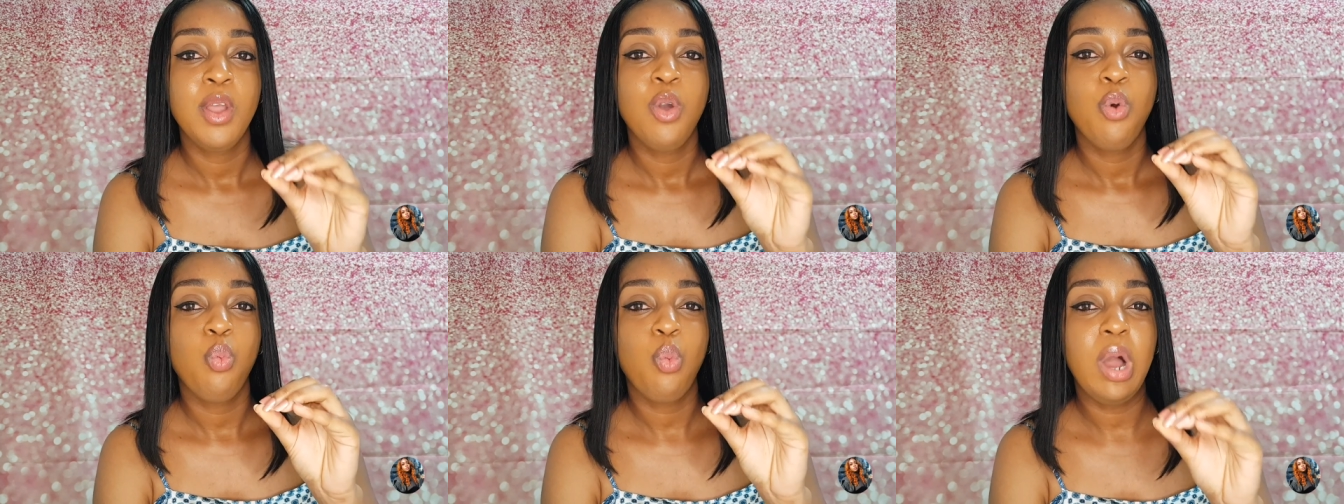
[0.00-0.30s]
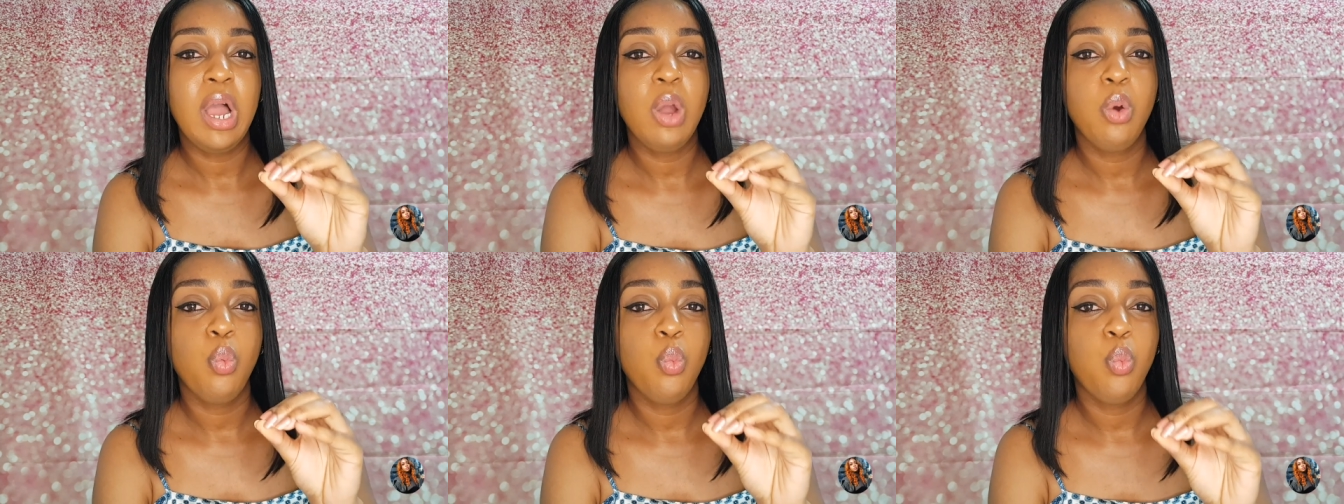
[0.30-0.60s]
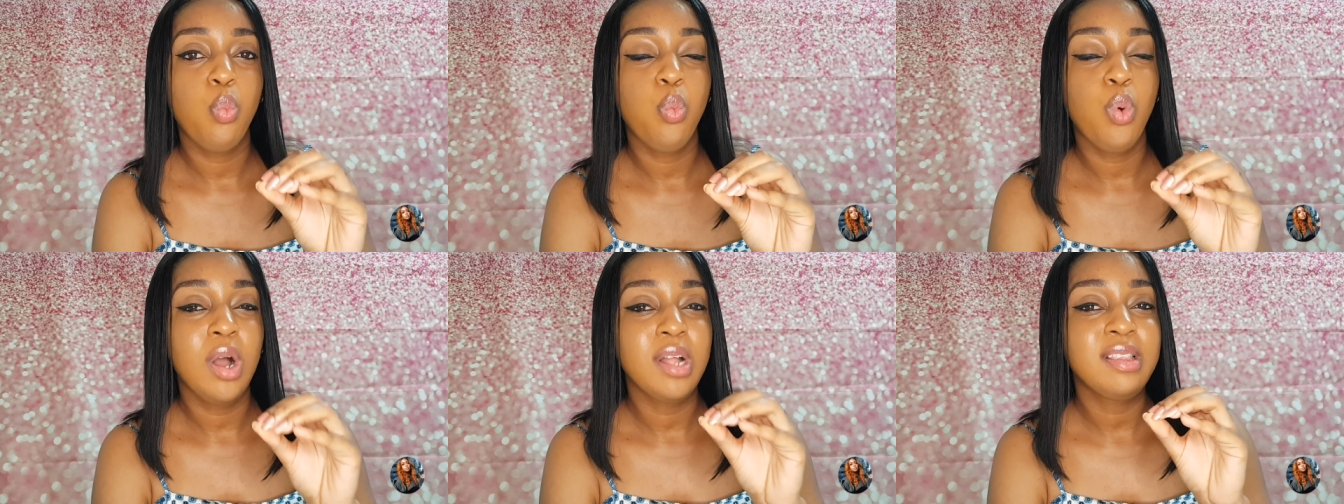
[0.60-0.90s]
why
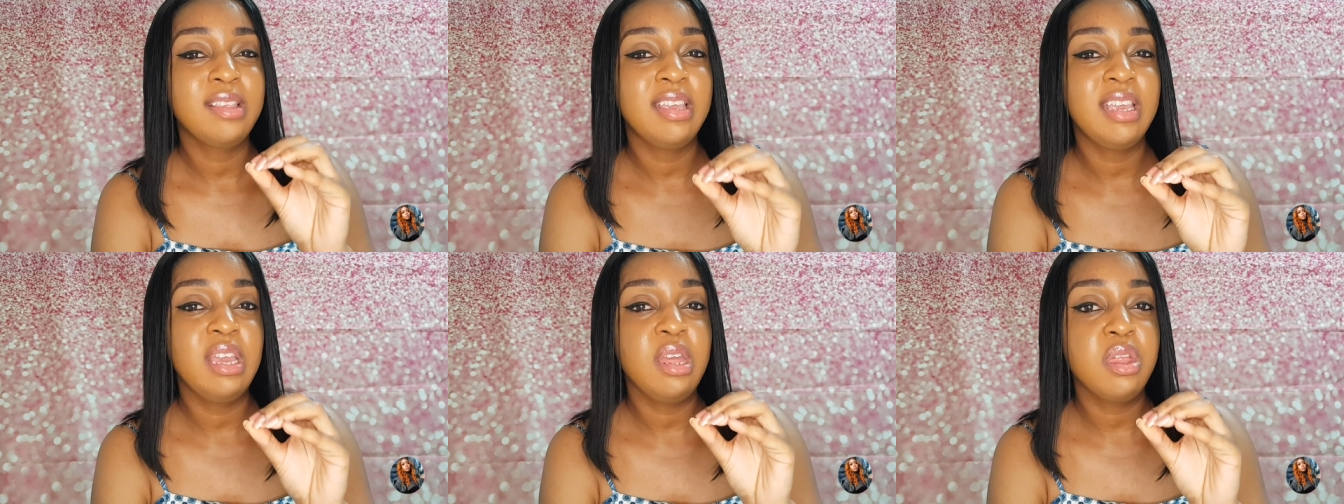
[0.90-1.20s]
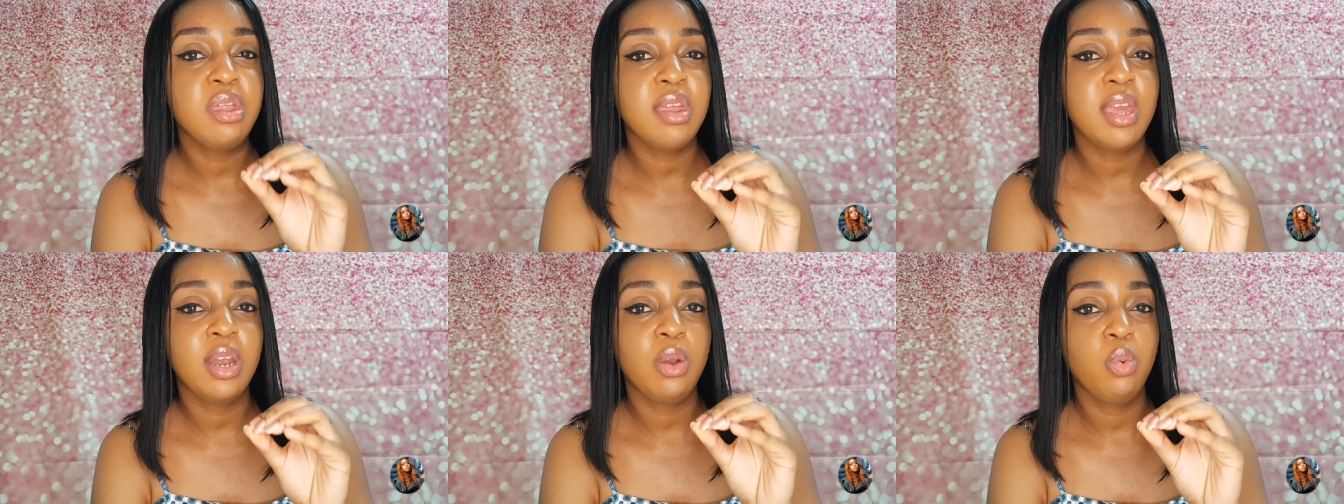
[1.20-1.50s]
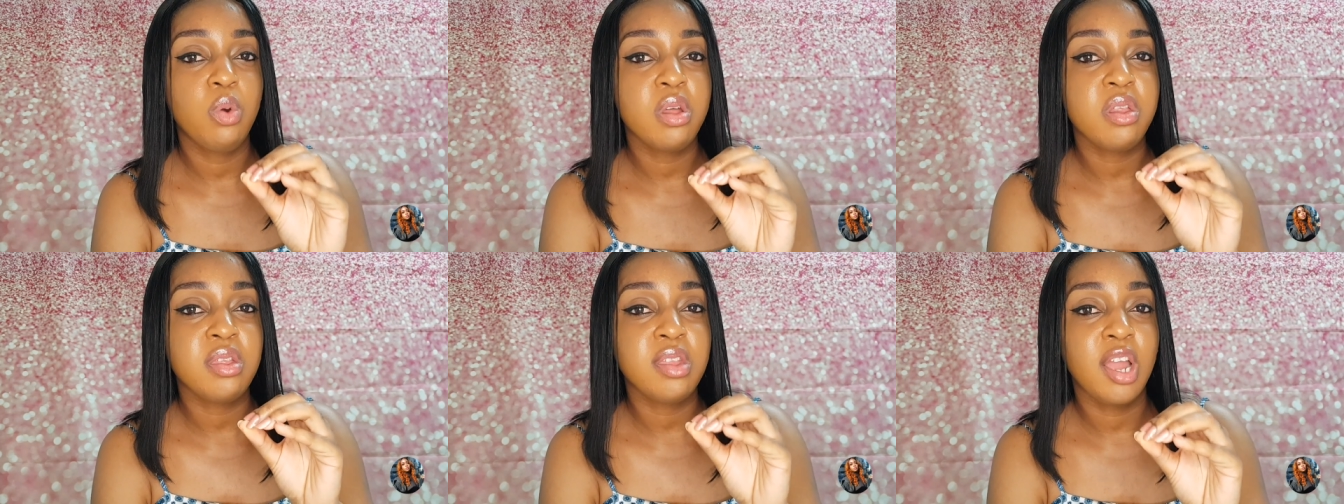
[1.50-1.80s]
what he said
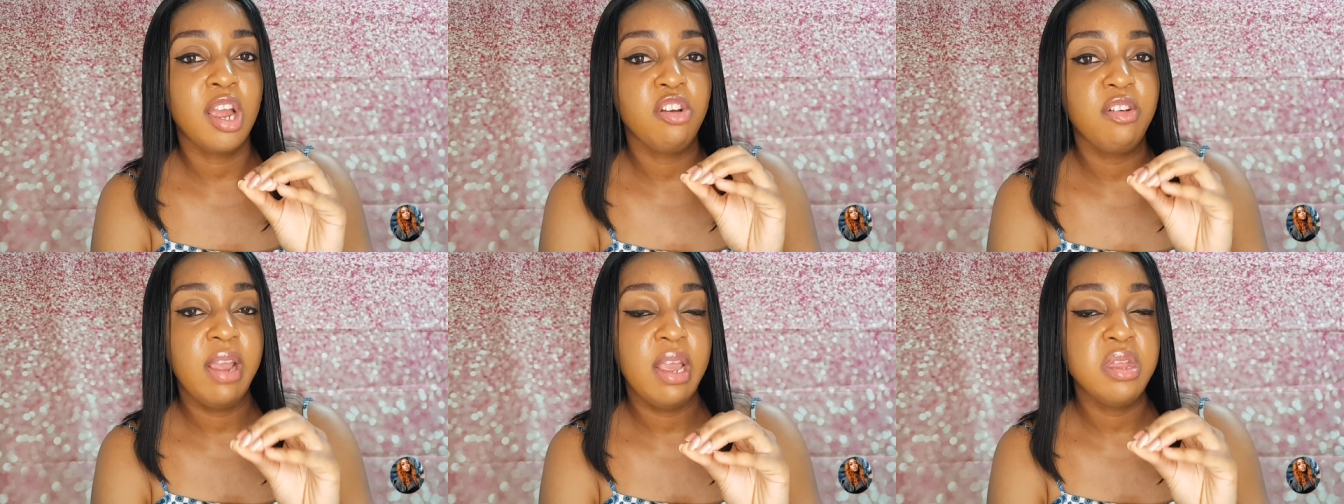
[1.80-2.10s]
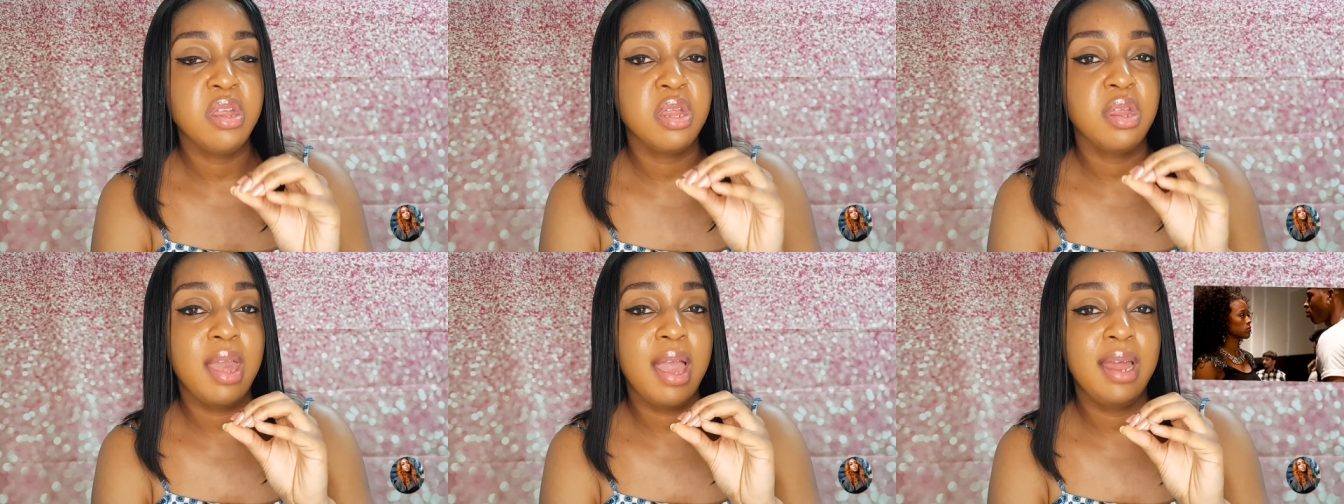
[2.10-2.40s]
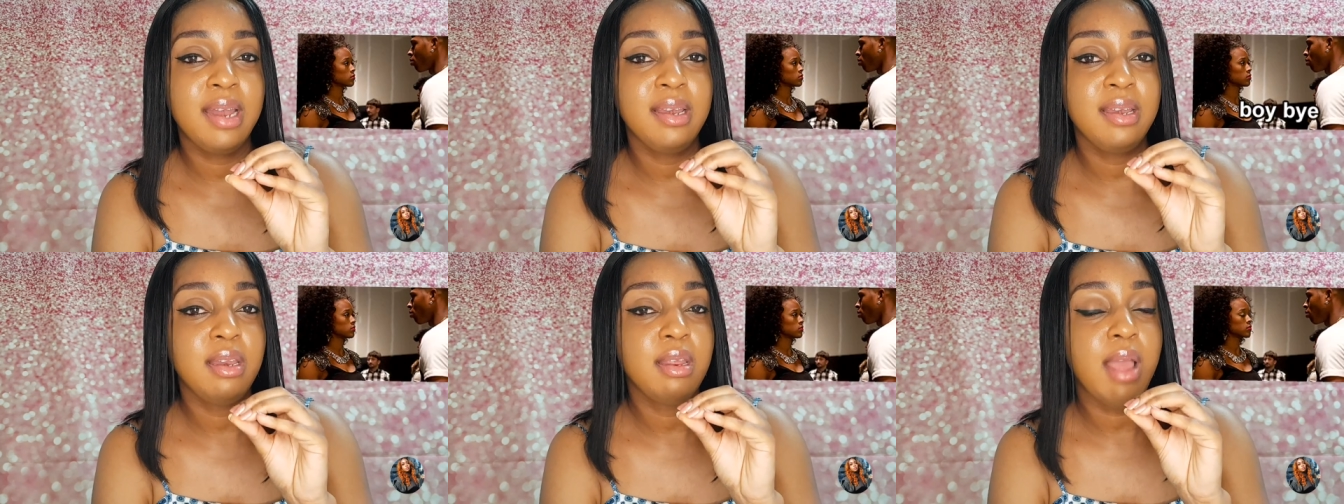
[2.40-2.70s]
was not racist
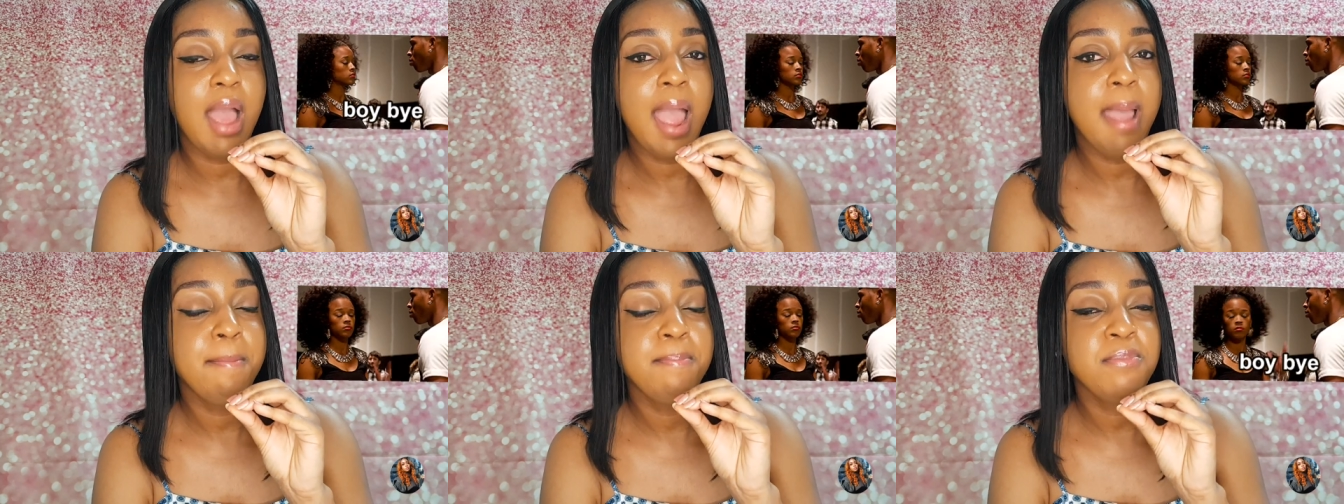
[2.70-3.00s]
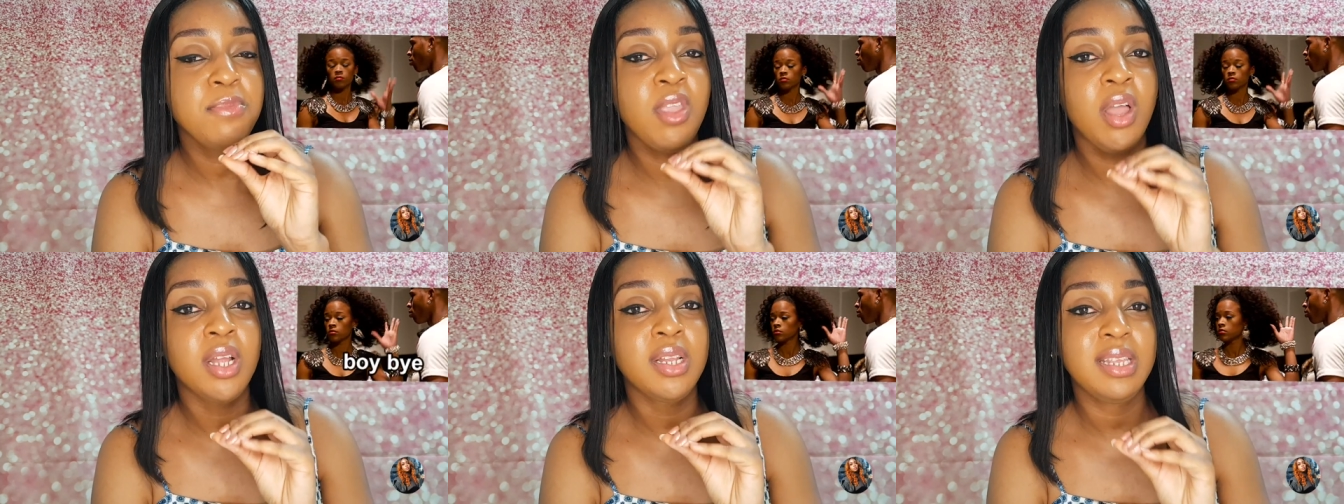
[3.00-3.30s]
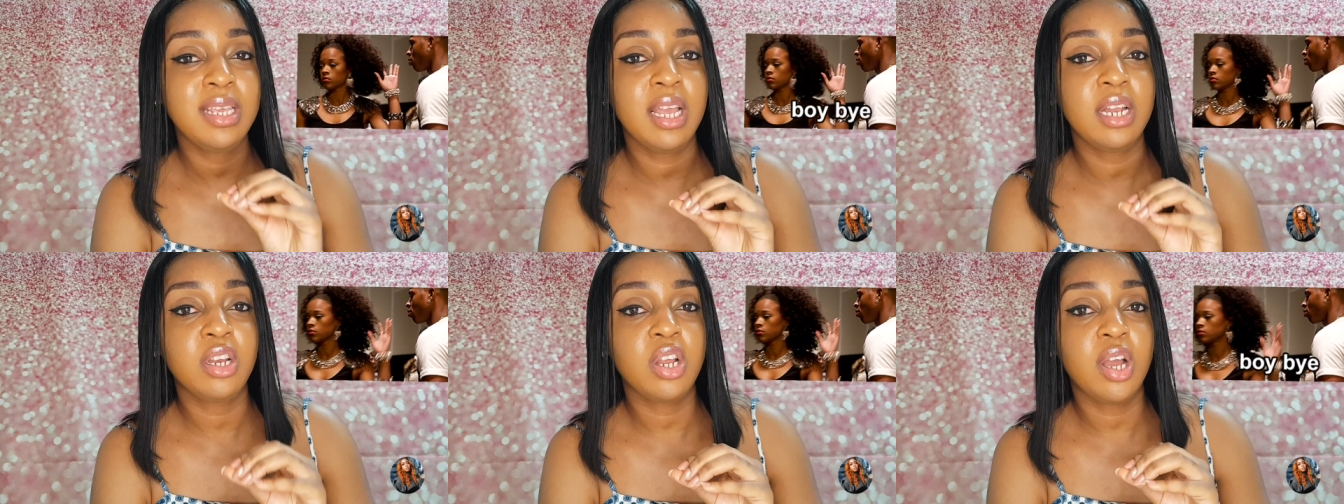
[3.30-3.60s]
and i'm not
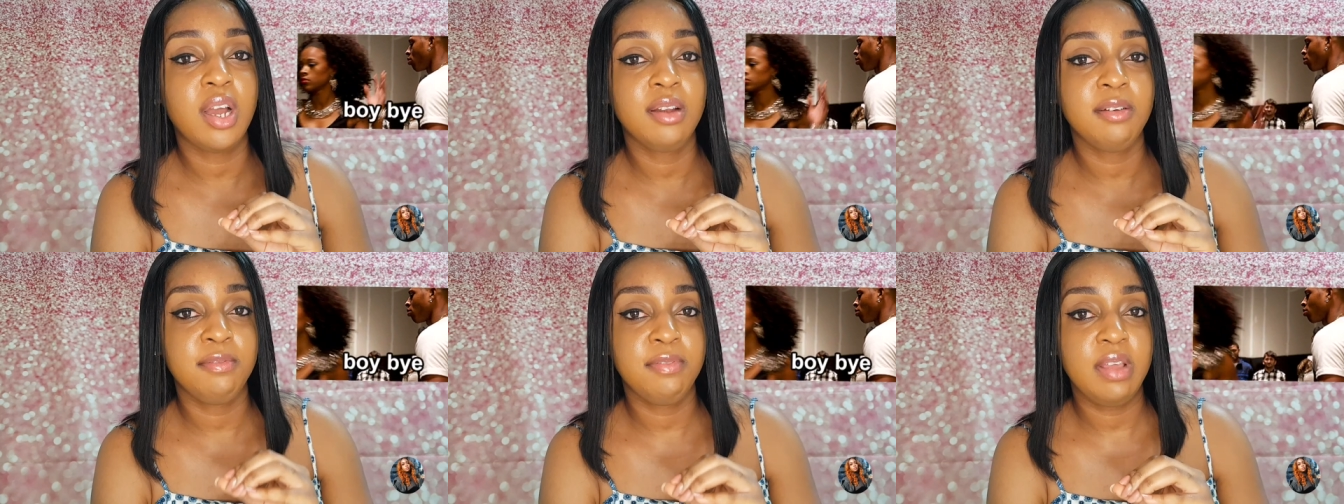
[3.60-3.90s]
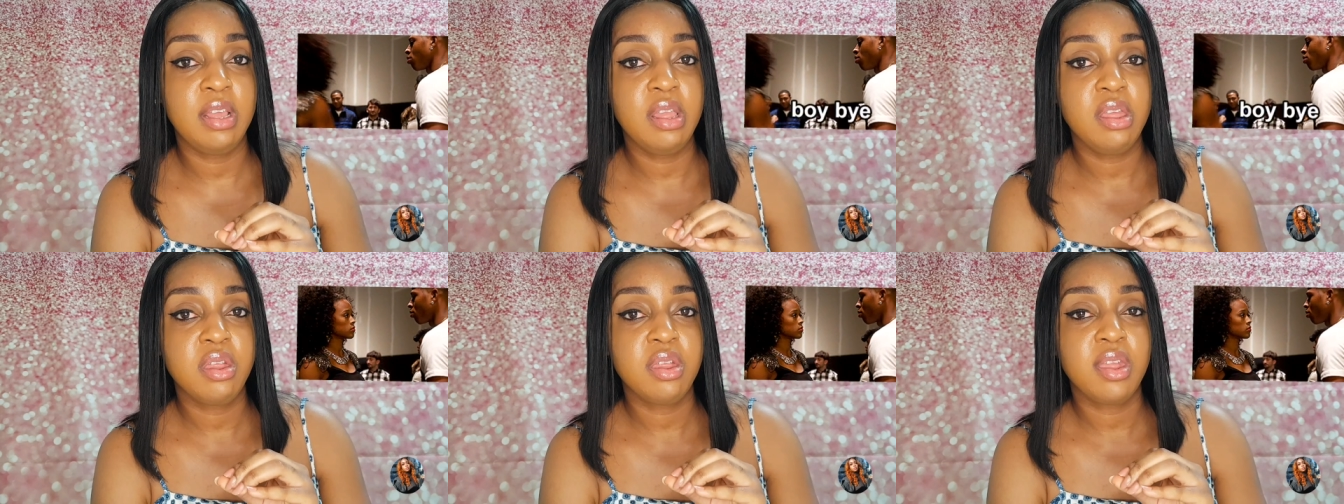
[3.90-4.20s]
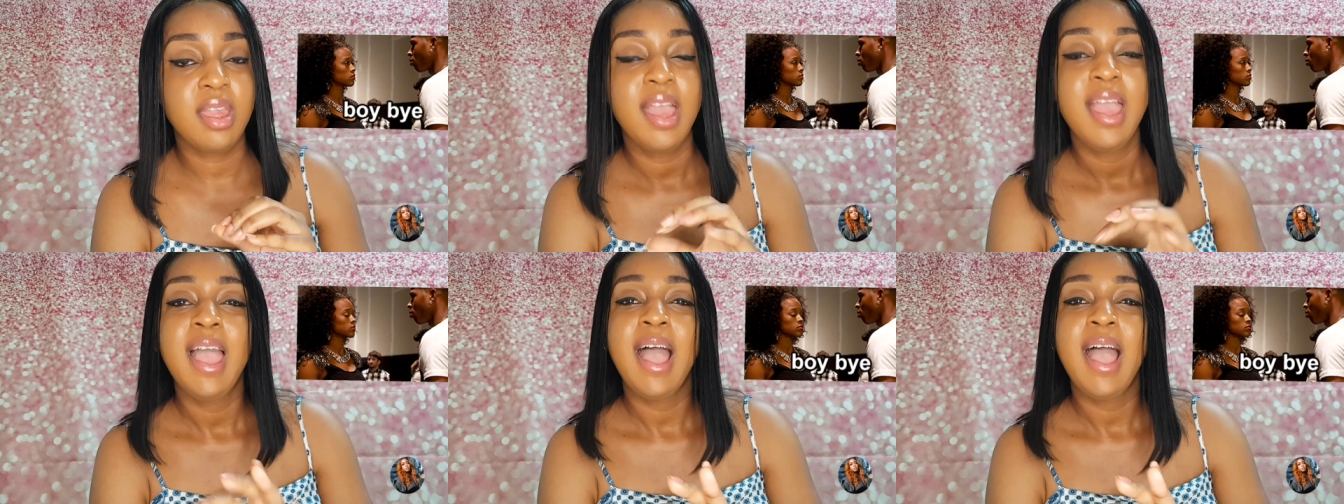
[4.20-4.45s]
yet convinced